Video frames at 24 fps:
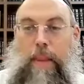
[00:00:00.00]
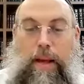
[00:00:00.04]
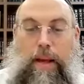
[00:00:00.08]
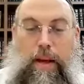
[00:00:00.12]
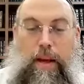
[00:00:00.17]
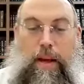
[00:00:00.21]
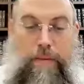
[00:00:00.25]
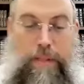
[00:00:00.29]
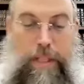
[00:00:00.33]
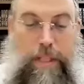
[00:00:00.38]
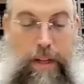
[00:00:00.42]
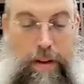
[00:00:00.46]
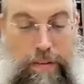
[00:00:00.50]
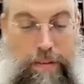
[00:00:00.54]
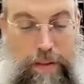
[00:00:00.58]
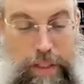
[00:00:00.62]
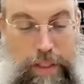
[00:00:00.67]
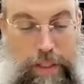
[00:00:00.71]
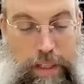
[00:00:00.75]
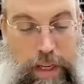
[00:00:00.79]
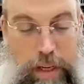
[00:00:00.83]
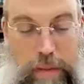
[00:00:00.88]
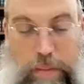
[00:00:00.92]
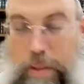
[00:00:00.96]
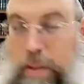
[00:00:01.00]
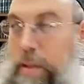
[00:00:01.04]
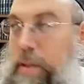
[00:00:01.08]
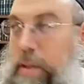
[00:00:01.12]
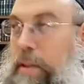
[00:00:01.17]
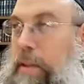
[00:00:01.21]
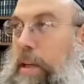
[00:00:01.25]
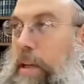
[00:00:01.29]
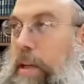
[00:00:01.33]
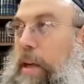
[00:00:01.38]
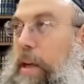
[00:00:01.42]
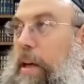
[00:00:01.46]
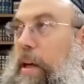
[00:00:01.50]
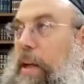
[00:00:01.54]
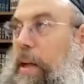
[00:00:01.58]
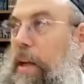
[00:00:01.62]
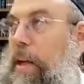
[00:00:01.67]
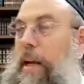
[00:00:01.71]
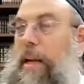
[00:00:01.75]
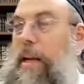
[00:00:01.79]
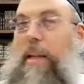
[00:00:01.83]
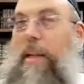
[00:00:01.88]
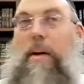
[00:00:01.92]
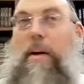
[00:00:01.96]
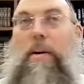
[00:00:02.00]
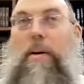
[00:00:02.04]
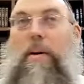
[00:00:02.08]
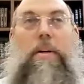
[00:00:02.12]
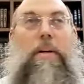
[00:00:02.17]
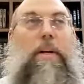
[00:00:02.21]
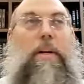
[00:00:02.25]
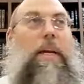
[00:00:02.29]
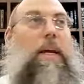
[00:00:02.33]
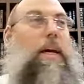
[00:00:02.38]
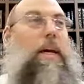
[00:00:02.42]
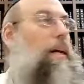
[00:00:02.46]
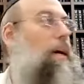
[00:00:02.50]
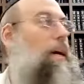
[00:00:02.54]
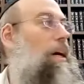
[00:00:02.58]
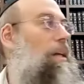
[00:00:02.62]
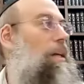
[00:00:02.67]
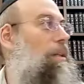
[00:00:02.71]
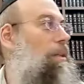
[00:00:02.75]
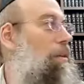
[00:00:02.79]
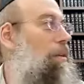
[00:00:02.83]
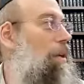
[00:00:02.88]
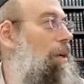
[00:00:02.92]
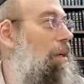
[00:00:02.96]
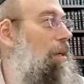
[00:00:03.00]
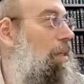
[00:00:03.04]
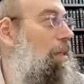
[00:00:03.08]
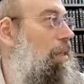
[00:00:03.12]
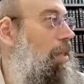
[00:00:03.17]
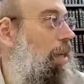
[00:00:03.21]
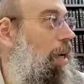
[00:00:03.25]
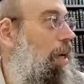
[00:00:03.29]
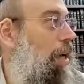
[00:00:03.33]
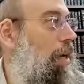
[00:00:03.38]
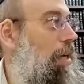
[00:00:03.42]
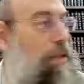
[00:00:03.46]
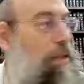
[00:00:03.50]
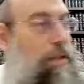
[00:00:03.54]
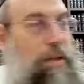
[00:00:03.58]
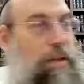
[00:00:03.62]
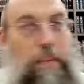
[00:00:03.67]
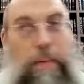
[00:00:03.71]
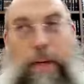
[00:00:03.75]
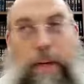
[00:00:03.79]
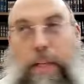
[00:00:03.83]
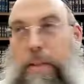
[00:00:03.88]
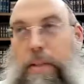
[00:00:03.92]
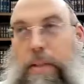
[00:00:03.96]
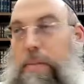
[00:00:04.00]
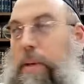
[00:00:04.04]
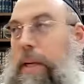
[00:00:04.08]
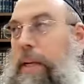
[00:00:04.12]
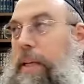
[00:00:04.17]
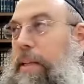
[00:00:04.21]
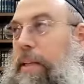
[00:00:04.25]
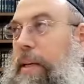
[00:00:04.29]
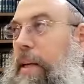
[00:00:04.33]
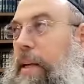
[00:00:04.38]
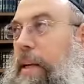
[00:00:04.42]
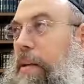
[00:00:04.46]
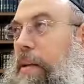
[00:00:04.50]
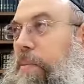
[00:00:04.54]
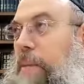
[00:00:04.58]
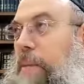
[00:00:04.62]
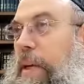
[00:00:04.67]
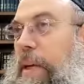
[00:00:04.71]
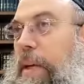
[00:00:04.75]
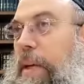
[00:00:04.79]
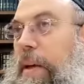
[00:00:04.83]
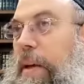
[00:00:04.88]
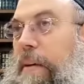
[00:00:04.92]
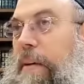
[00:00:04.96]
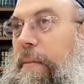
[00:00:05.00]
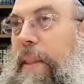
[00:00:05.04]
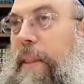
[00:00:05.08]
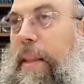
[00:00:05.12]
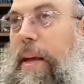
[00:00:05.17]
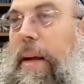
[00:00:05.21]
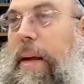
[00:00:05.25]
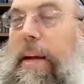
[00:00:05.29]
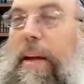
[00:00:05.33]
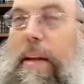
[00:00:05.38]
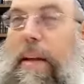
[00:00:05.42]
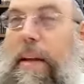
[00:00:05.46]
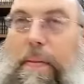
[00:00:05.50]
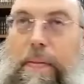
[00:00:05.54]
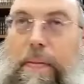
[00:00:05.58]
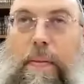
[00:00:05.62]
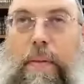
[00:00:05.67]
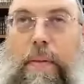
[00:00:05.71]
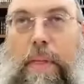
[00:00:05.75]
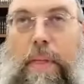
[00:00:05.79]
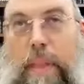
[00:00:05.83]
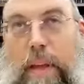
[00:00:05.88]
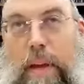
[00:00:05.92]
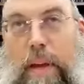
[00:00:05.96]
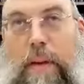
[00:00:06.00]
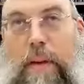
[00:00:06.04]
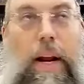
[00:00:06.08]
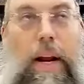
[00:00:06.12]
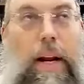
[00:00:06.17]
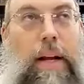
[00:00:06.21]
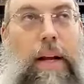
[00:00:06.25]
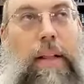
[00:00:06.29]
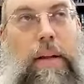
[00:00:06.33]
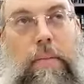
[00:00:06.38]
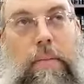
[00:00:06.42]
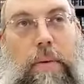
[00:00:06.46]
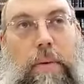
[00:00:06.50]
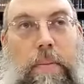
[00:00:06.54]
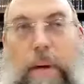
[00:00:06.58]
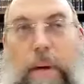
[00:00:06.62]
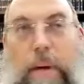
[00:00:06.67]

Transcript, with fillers: If Zelafi and the owner can't consecrate it because it's not in his domain. So, what are you telling me that if you theoretically would